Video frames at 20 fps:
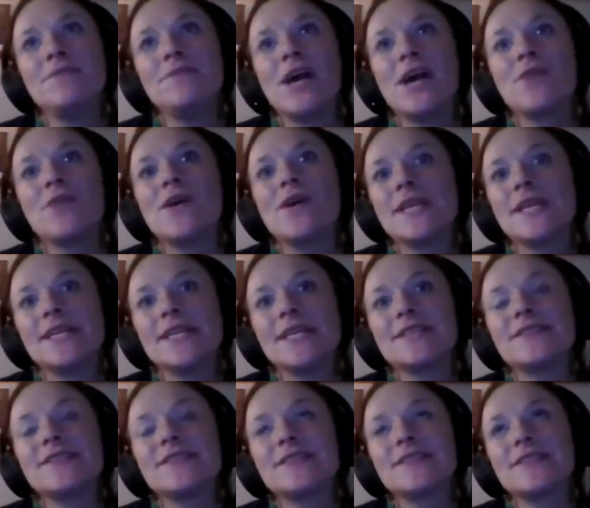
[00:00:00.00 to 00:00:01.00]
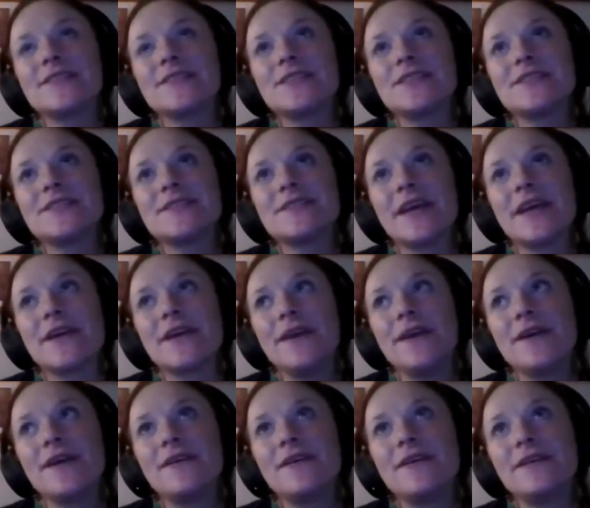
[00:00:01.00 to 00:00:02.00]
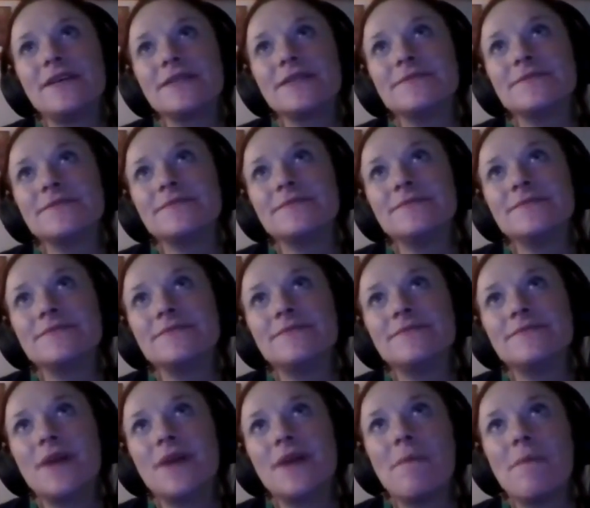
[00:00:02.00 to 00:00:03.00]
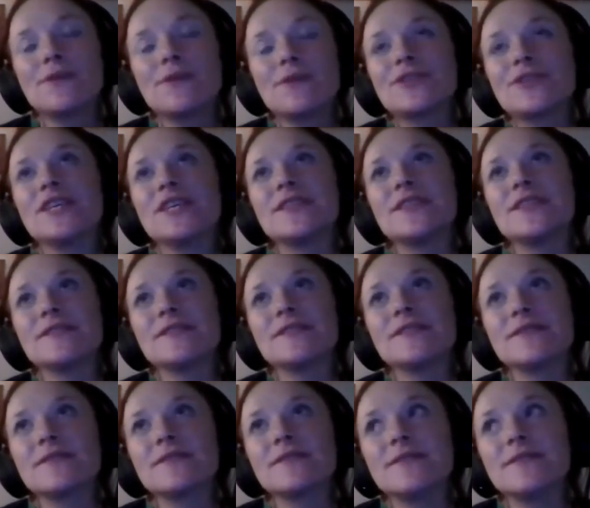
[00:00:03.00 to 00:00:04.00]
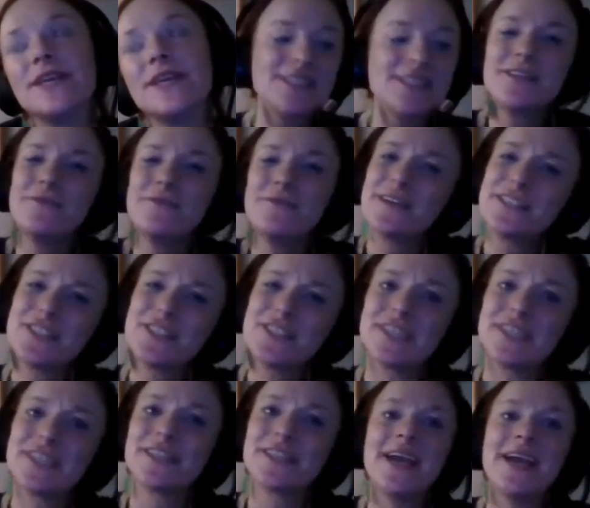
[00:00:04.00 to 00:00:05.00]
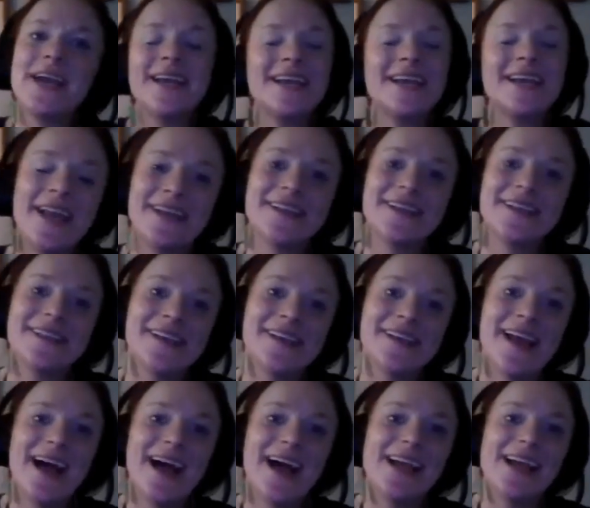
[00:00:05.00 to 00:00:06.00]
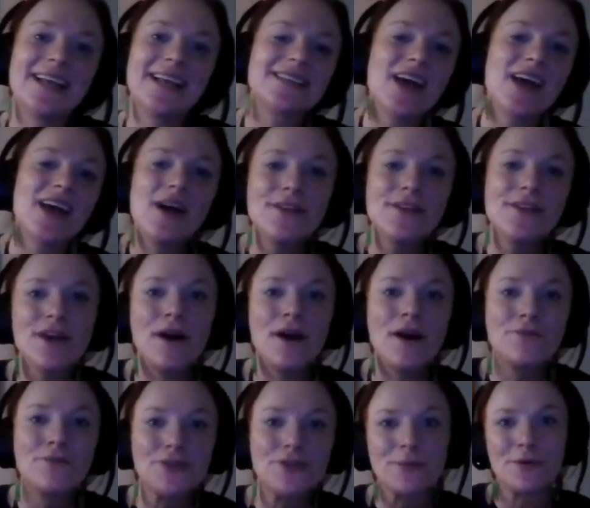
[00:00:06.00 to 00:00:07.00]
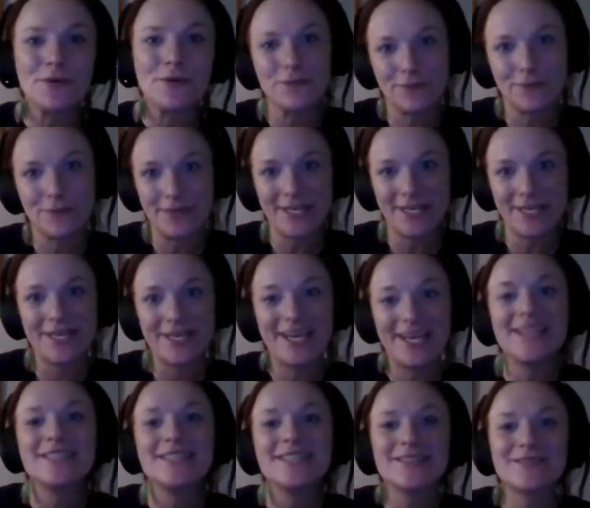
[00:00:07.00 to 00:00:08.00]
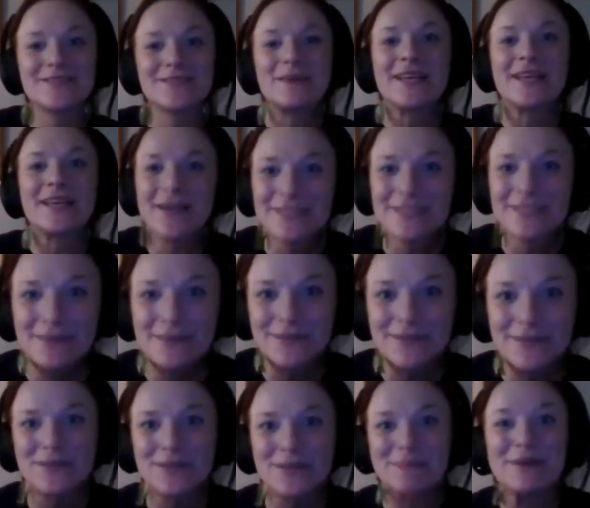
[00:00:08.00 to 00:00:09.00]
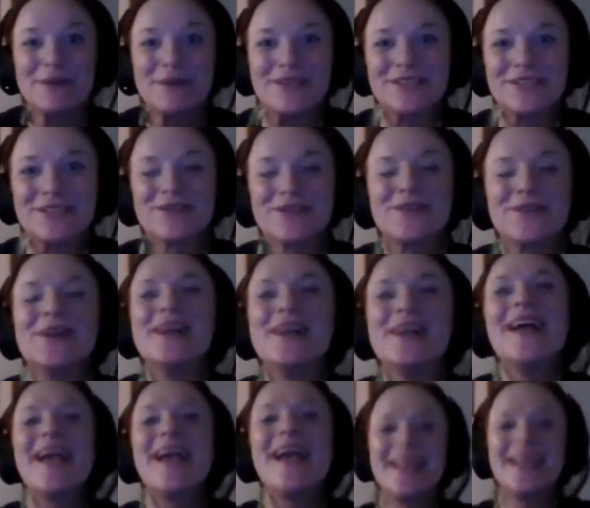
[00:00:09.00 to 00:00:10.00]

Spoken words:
The unwillingness to just feel emotion. Just division. I hate. It's uncomfortable for me. And it's because I'm so spiritual.